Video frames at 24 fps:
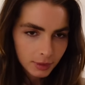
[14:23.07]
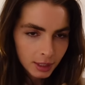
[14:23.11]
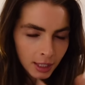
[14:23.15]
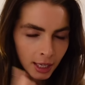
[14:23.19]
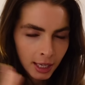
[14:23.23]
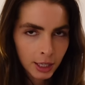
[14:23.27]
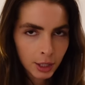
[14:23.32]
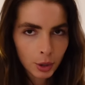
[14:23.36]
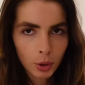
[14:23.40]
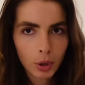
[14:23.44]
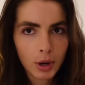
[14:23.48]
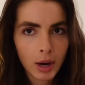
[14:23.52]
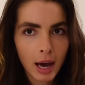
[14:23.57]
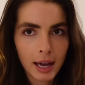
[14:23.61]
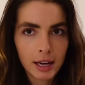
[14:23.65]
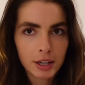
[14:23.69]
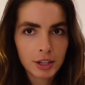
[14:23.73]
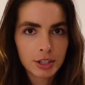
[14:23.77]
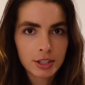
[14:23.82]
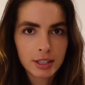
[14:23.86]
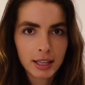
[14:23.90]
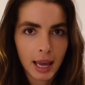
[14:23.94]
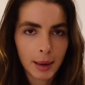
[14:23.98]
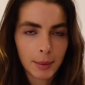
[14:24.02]
it all kind of
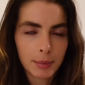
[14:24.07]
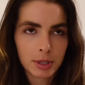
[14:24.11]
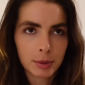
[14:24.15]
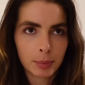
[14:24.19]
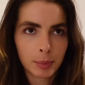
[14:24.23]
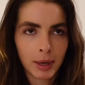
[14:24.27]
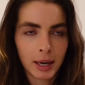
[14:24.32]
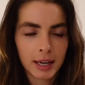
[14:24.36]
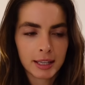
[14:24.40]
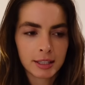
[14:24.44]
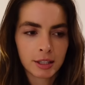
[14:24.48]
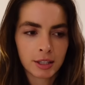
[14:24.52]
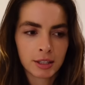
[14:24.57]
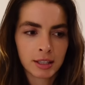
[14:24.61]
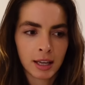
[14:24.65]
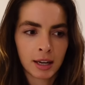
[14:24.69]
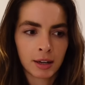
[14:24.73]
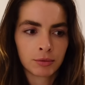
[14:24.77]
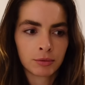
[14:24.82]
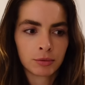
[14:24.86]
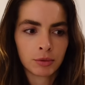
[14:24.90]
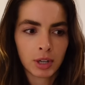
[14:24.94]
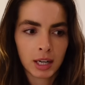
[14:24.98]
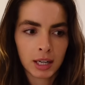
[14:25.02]
just came into place because I
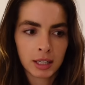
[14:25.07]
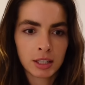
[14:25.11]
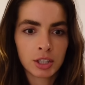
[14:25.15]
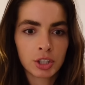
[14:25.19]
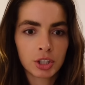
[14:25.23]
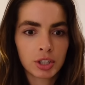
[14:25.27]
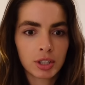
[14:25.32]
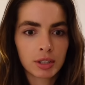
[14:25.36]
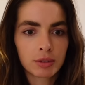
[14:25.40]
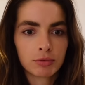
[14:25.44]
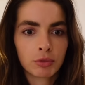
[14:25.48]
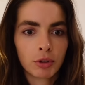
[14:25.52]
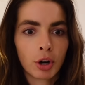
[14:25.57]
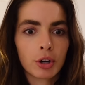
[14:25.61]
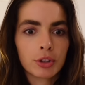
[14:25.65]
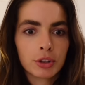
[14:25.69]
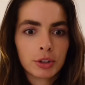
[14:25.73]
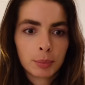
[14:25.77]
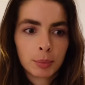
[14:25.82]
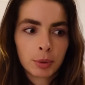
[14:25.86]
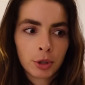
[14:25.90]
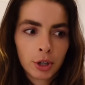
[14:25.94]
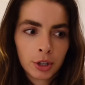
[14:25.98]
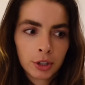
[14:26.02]
initially wrote the
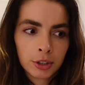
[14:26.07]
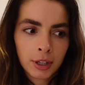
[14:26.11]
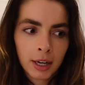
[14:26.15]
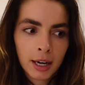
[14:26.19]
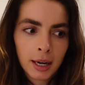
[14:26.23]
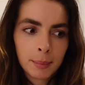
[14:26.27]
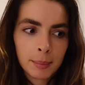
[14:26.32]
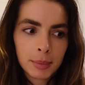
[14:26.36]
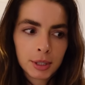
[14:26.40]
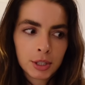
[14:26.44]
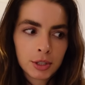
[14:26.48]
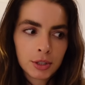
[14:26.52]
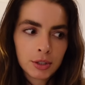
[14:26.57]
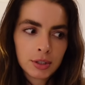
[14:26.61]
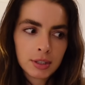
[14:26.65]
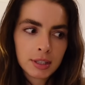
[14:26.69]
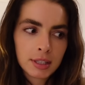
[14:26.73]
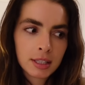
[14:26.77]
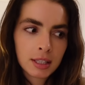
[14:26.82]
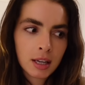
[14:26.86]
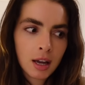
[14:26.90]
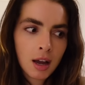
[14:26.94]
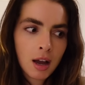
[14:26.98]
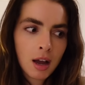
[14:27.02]
program
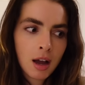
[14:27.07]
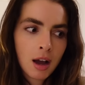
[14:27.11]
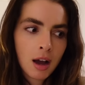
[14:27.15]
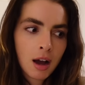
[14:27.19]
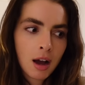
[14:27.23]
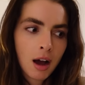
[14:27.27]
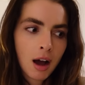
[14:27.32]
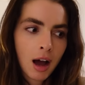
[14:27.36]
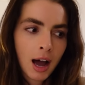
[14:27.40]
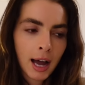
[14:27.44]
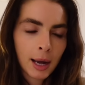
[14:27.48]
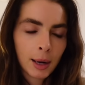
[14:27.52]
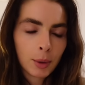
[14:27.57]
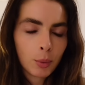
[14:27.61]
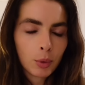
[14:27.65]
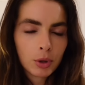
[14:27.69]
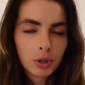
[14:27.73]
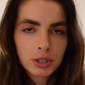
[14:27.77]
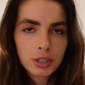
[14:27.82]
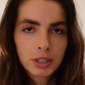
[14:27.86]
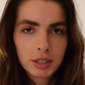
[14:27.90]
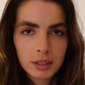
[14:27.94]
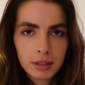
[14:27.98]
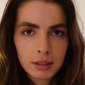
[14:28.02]
because I
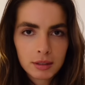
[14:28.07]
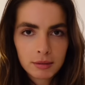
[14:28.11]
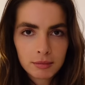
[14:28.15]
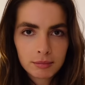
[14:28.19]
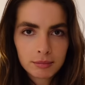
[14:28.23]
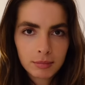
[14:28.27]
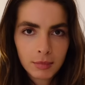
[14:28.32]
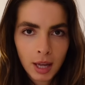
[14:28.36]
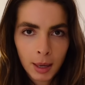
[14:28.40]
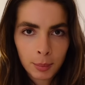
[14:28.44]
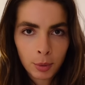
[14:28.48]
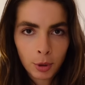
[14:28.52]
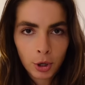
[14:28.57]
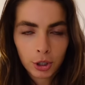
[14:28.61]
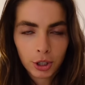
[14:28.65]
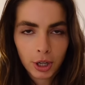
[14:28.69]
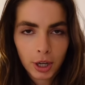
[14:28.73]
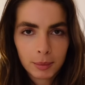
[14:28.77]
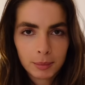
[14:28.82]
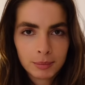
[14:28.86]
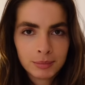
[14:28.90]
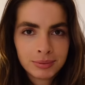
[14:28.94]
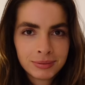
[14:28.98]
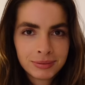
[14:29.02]
wanted a
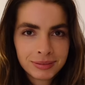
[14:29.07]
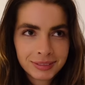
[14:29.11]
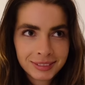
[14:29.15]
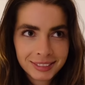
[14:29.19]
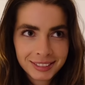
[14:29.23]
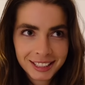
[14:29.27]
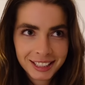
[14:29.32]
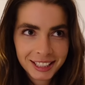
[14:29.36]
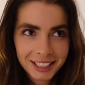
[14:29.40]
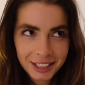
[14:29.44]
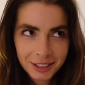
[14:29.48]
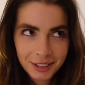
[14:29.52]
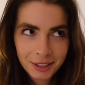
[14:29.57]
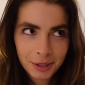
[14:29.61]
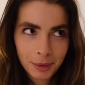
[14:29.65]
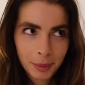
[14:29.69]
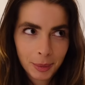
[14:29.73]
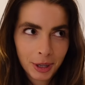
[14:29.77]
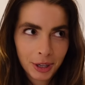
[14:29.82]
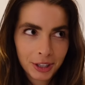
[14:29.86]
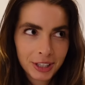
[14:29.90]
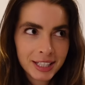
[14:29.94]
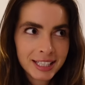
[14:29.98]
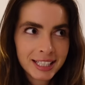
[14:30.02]
program, to be
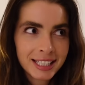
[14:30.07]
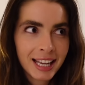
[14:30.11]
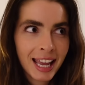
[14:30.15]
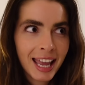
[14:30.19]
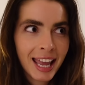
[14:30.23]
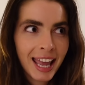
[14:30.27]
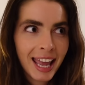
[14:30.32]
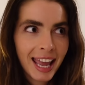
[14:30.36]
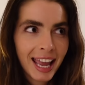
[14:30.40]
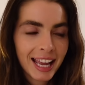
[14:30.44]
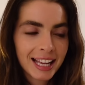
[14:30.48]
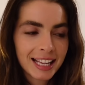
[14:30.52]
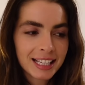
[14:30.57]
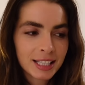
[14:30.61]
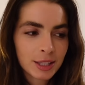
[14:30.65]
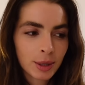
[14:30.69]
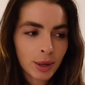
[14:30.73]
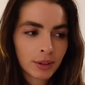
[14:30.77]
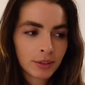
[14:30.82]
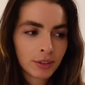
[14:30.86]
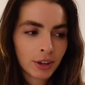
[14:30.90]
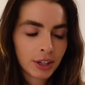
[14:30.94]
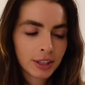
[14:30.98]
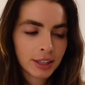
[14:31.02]
honest, and so I
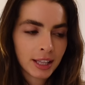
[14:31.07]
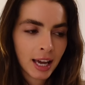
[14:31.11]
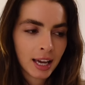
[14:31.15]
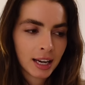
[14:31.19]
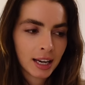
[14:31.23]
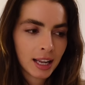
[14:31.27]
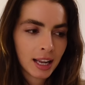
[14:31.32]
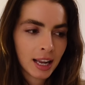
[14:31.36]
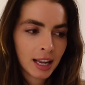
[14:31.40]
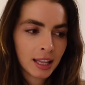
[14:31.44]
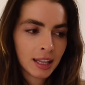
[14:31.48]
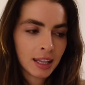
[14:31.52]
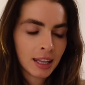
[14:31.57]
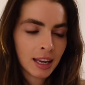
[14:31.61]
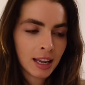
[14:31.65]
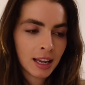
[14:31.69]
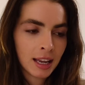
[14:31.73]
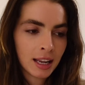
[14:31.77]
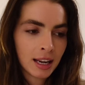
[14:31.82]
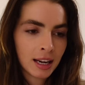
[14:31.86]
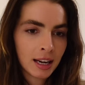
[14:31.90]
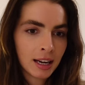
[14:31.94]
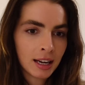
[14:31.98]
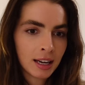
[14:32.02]
wrote that, and
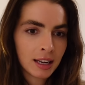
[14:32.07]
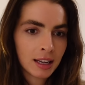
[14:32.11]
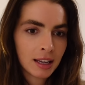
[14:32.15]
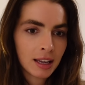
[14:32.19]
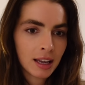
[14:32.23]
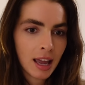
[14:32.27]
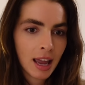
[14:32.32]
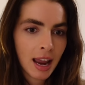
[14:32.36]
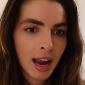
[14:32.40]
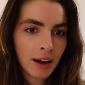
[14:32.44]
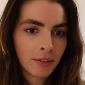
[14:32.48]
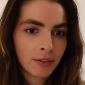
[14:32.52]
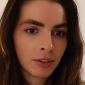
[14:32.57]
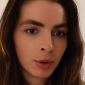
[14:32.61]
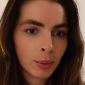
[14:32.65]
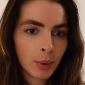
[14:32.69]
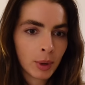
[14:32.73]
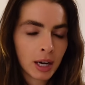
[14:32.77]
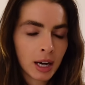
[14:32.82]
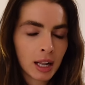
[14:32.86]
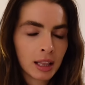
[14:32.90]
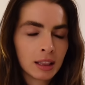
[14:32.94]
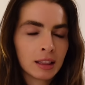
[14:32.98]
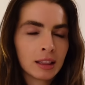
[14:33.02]
then
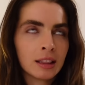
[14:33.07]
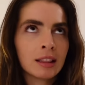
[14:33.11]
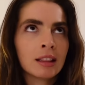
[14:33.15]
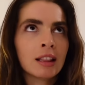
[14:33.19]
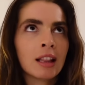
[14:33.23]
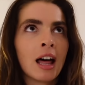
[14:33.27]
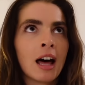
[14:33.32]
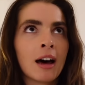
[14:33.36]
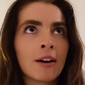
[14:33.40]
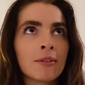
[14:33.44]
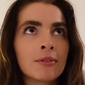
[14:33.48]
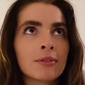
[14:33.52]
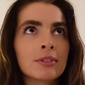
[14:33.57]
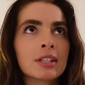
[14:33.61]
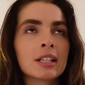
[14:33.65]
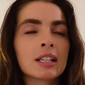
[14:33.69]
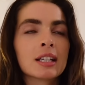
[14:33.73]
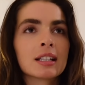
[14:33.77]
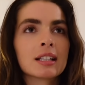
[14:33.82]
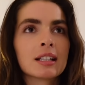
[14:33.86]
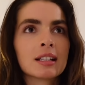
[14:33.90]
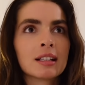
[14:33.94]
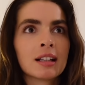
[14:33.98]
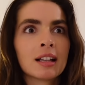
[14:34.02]
everyone loved
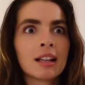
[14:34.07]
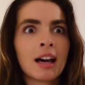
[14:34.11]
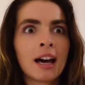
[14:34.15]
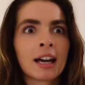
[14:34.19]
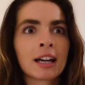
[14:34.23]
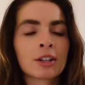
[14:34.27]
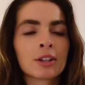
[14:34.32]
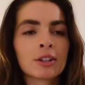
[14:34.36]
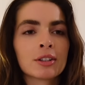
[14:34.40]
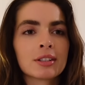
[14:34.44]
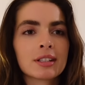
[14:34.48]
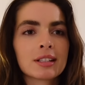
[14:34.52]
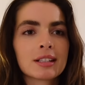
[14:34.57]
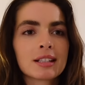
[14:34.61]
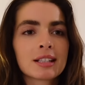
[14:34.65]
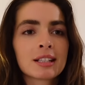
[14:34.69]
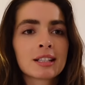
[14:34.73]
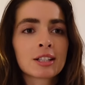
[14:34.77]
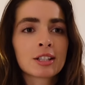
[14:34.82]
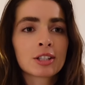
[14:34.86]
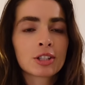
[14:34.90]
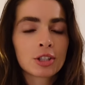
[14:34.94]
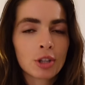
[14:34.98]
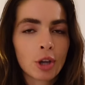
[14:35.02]
it. I got
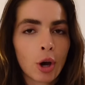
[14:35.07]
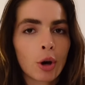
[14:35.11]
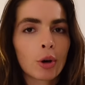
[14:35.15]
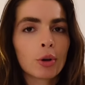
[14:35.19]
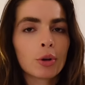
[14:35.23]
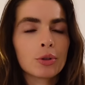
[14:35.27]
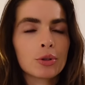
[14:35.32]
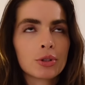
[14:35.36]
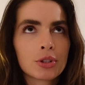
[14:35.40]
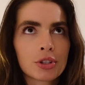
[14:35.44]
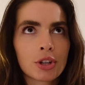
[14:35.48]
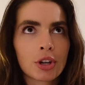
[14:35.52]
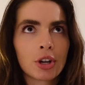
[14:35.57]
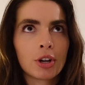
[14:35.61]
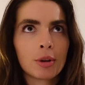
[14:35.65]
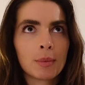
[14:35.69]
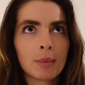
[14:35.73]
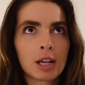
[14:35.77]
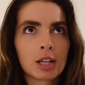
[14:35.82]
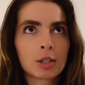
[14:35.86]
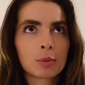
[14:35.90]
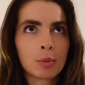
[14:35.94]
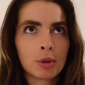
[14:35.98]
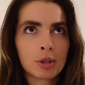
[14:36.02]
so
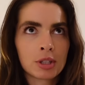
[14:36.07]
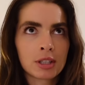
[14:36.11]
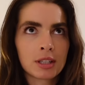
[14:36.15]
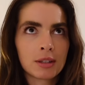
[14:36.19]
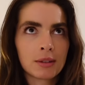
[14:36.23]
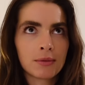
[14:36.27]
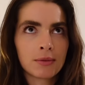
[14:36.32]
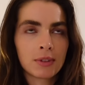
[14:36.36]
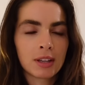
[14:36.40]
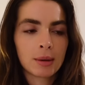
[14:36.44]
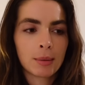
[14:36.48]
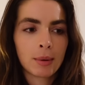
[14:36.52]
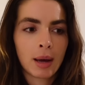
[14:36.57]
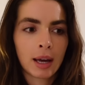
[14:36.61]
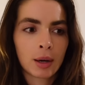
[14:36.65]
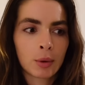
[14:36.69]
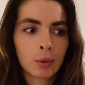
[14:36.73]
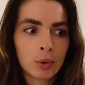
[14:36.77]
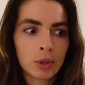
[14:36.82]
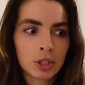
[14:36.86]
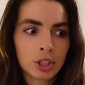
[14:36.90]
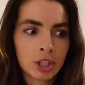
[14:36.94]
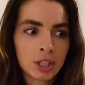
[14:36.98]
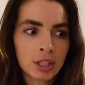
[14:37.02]
much positive feedback,
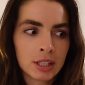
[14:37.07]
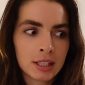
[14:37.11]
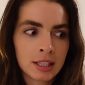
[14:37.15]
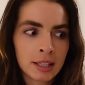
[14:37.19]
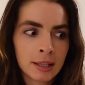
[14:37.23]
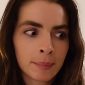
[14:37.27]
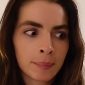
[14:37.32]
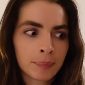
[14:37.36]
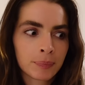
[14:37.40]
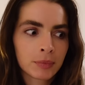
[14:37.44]
which is